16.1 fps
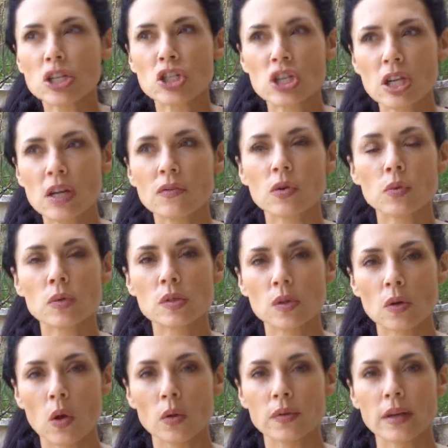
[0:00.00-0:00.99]
achieve the
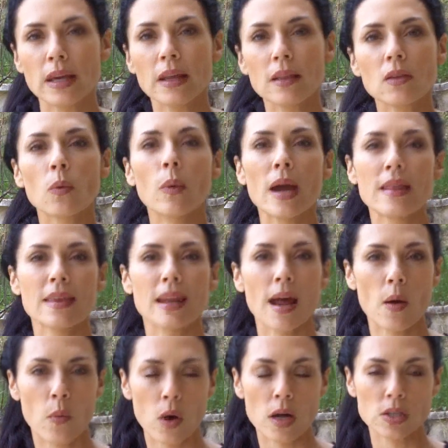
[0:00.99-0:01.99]
result in the way that
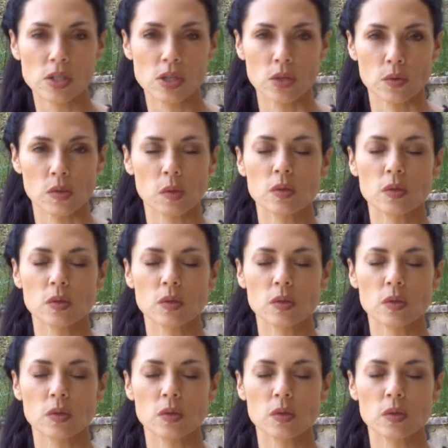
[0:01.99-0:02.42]
I want to.